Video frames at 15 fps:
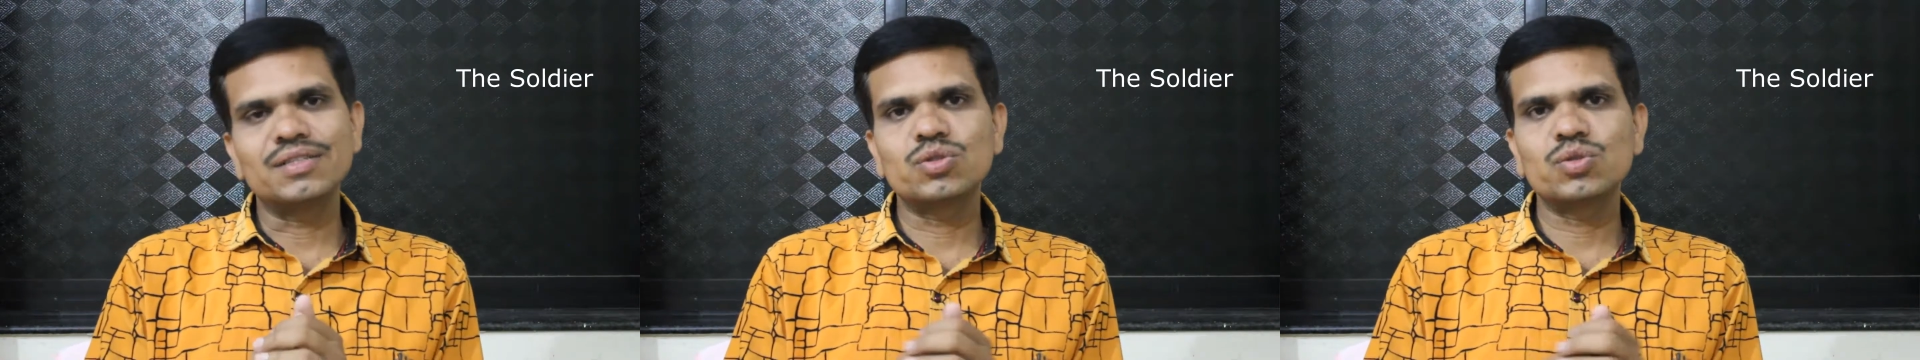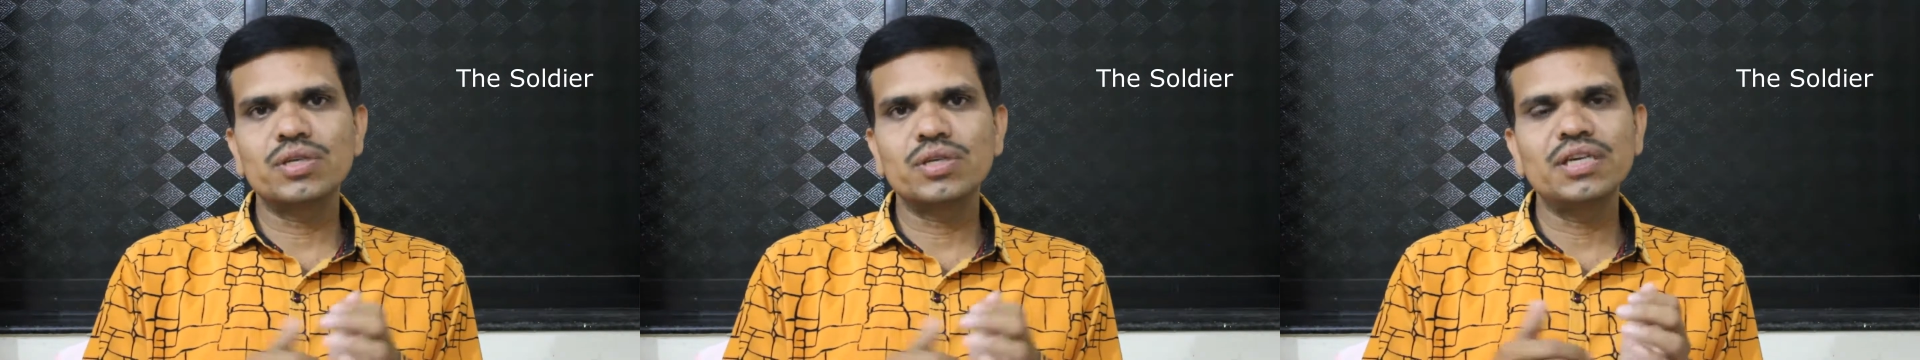
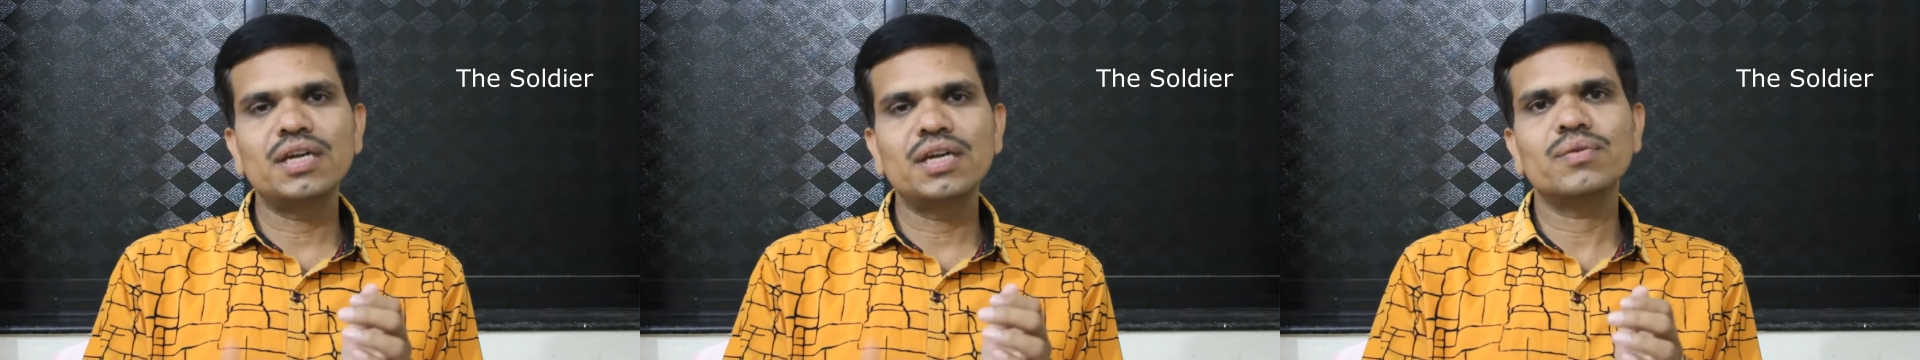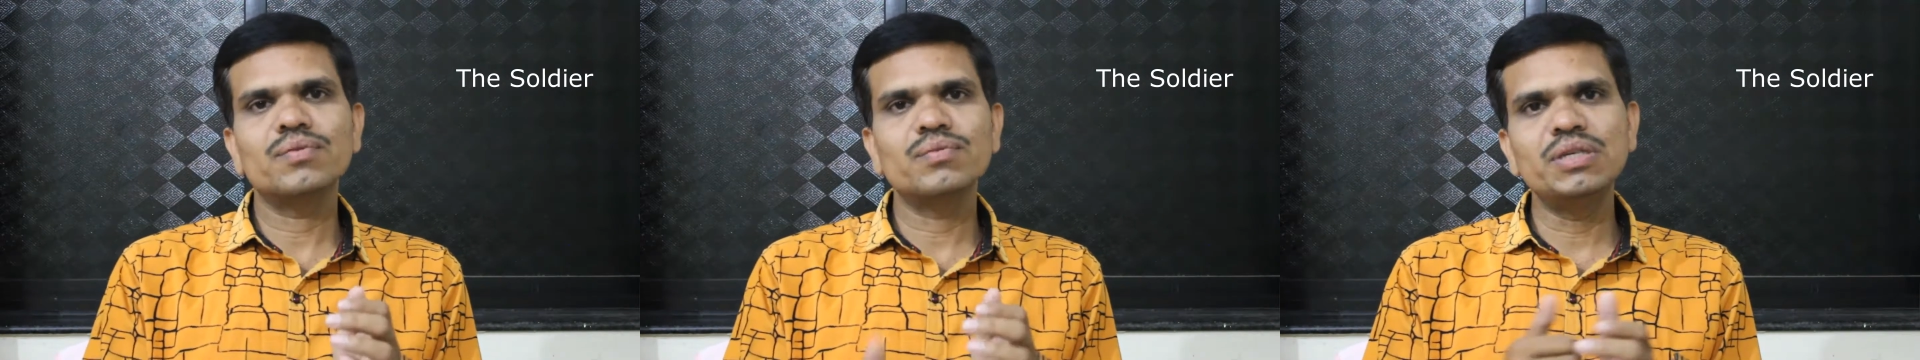So
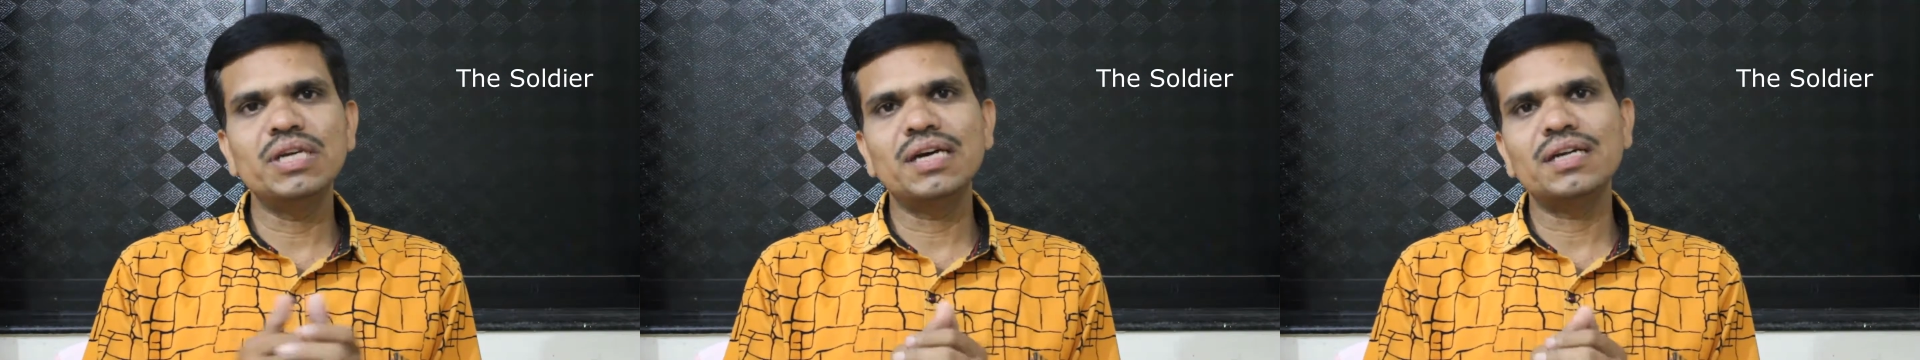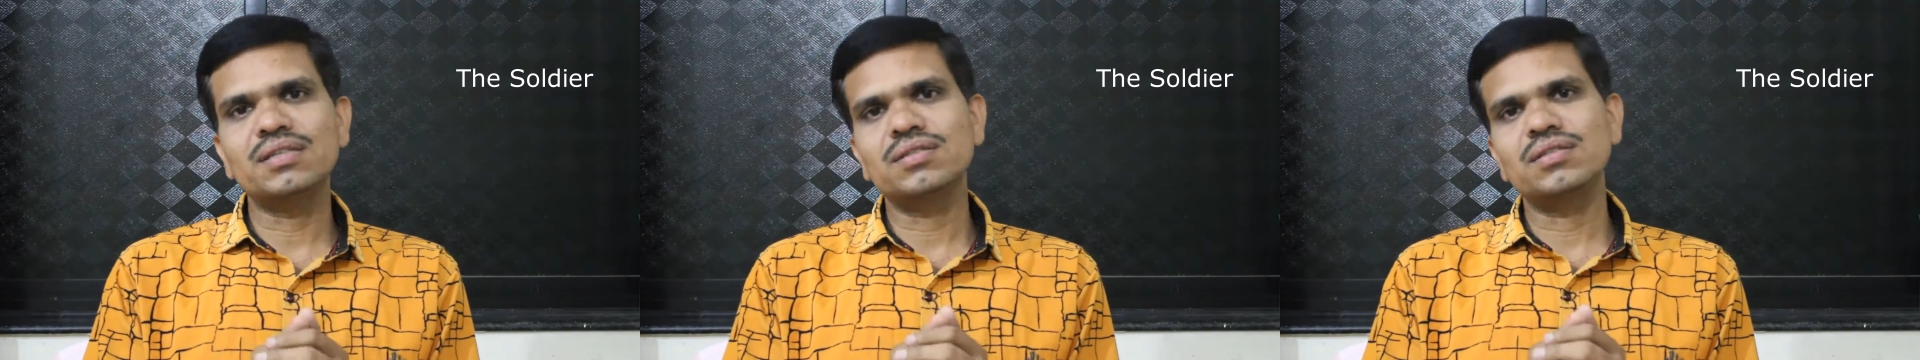here we
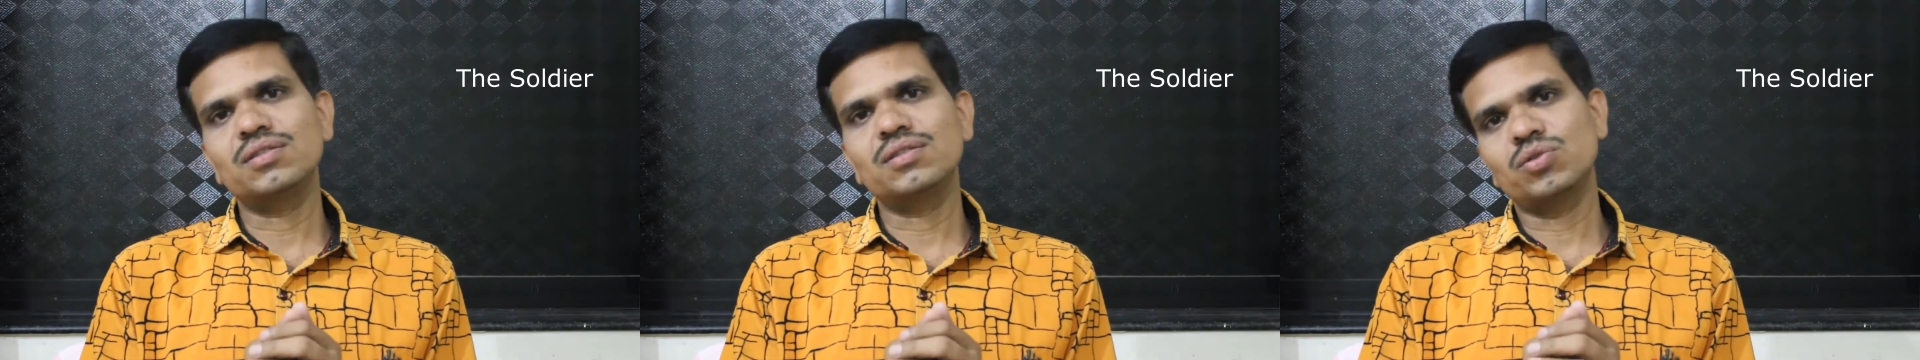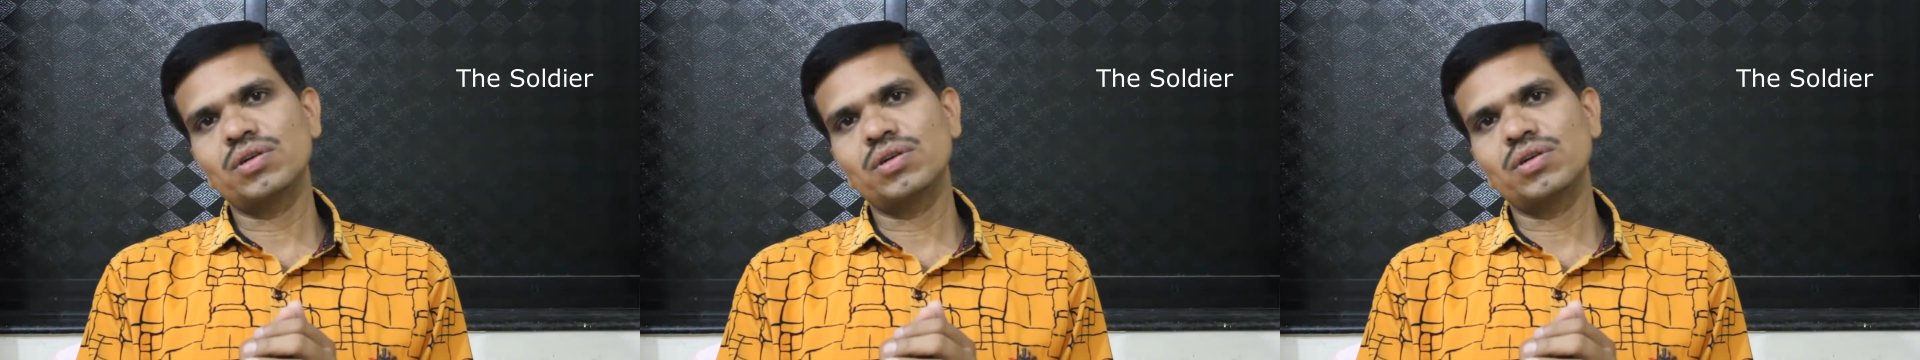are